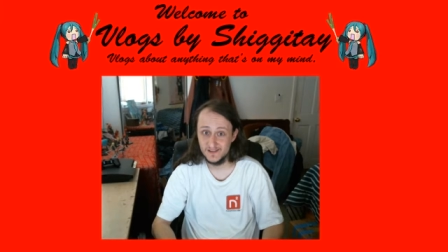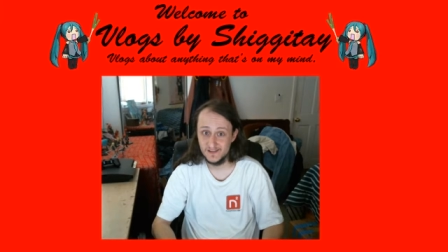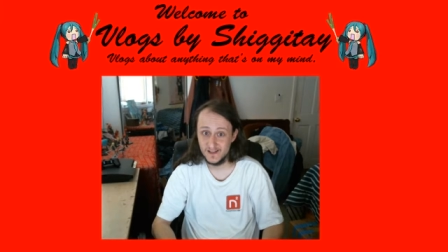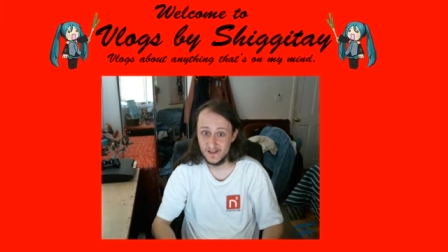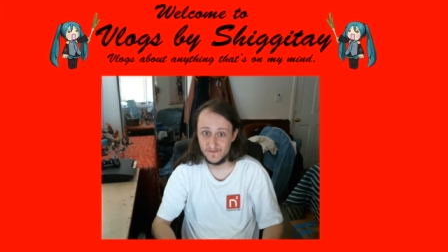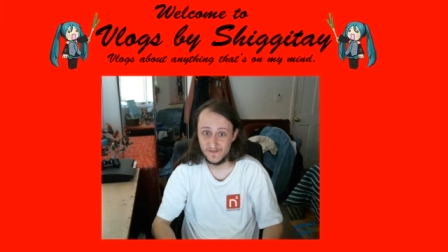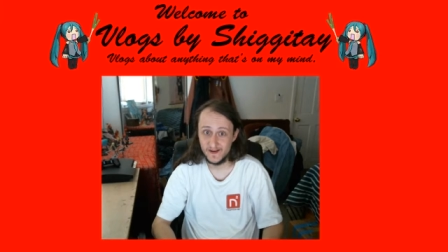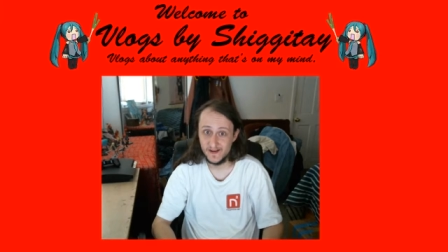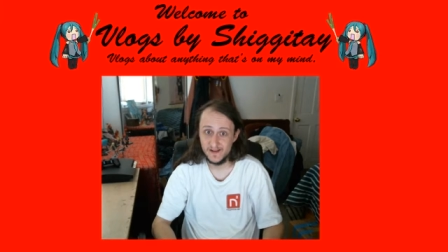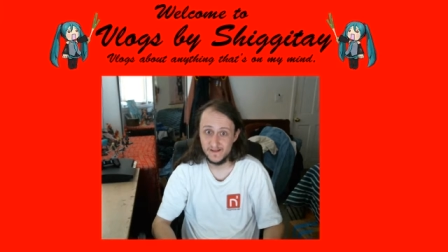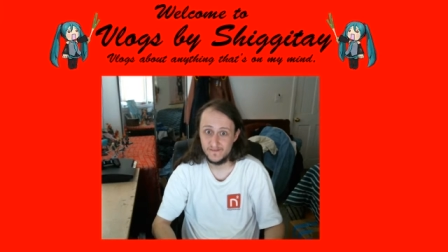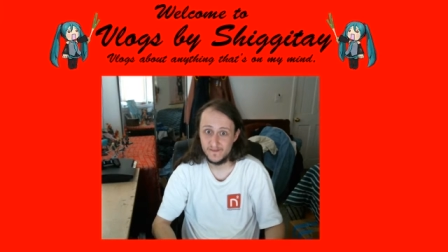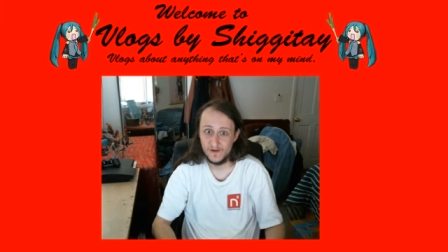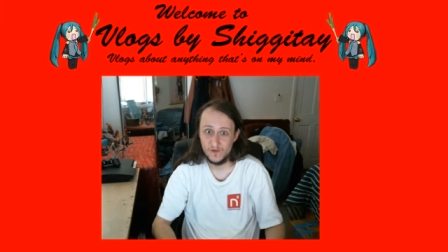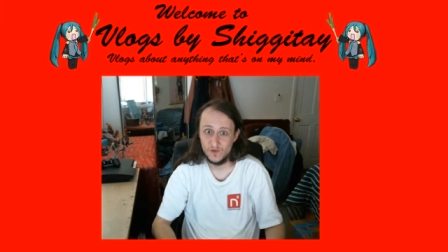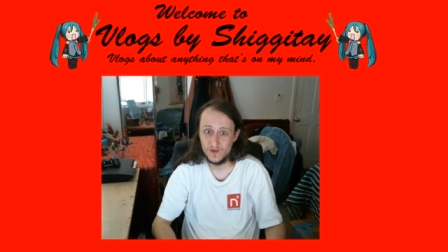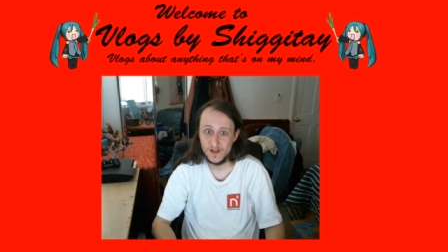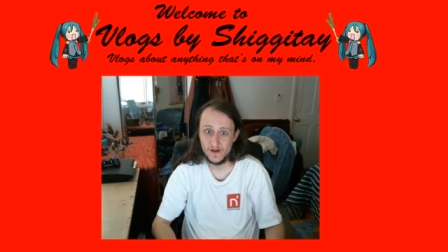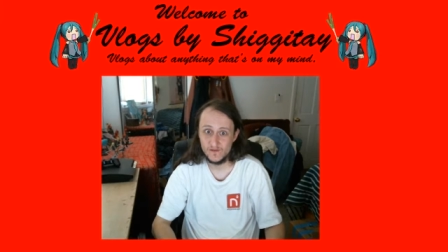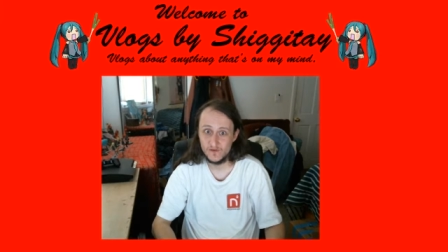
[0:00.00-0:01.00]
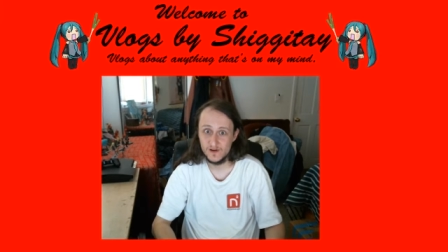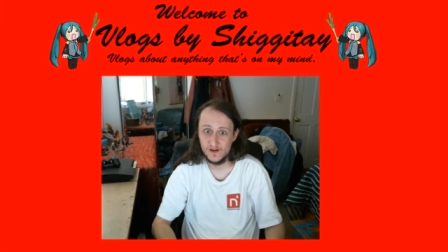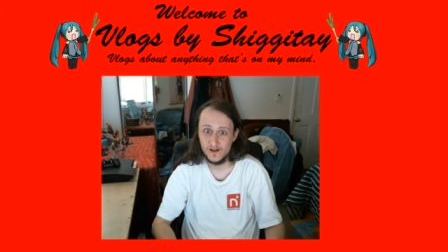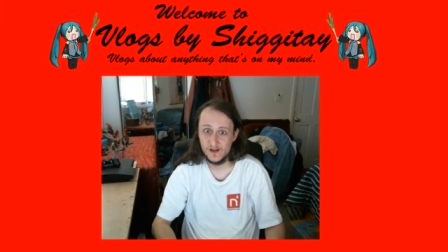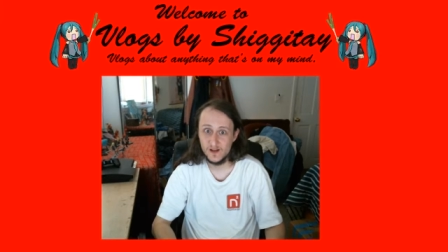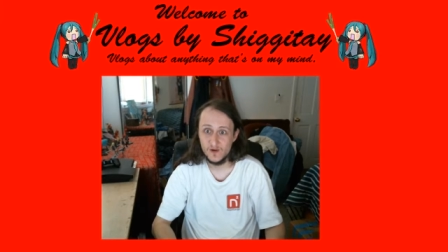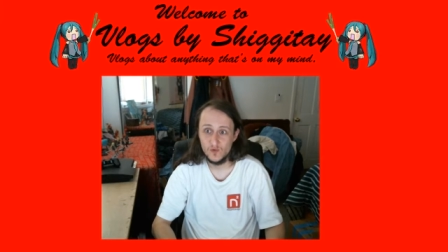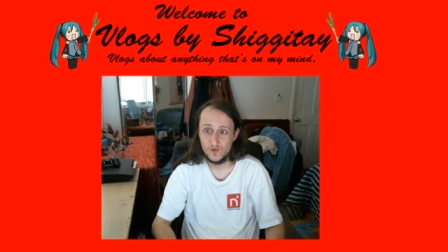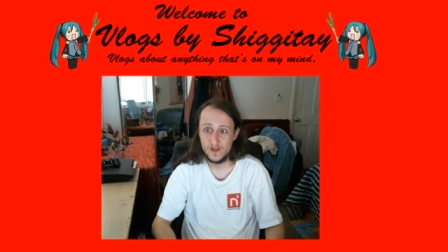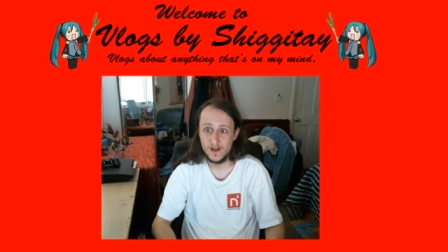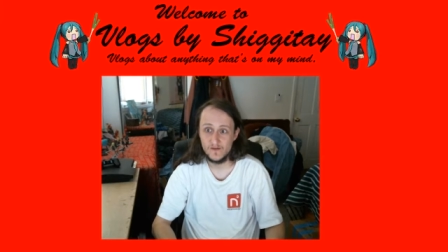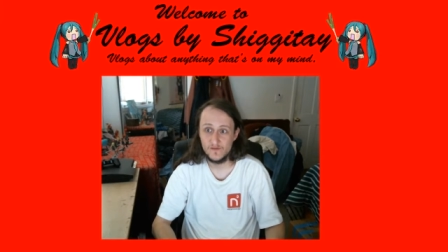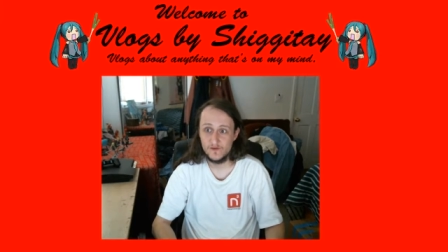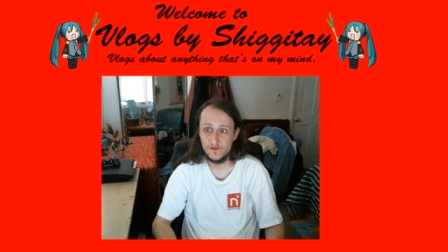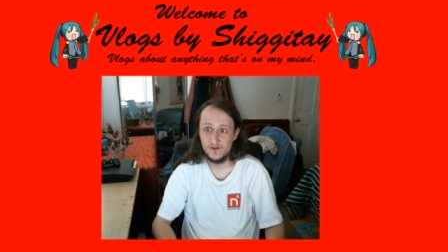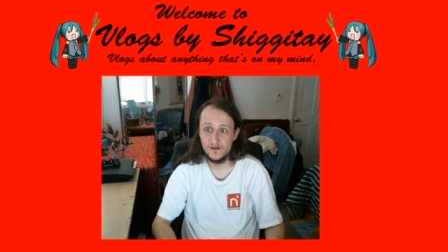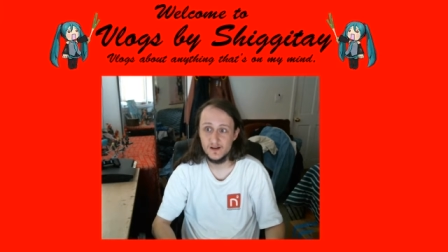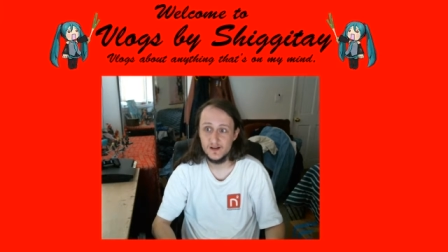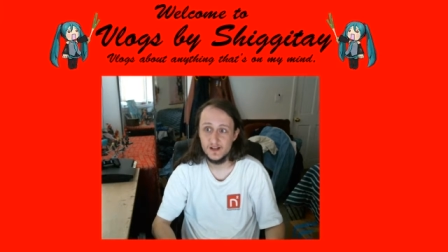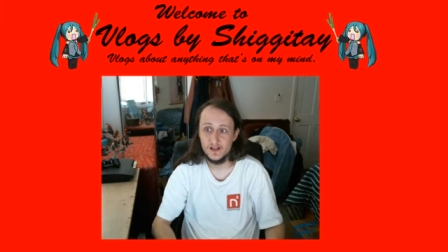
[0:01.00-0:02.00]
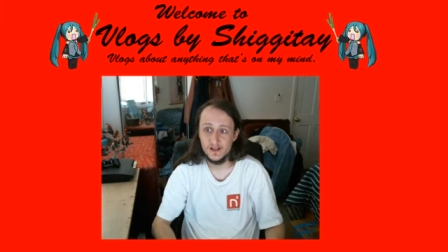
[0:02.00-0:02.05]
If I whatever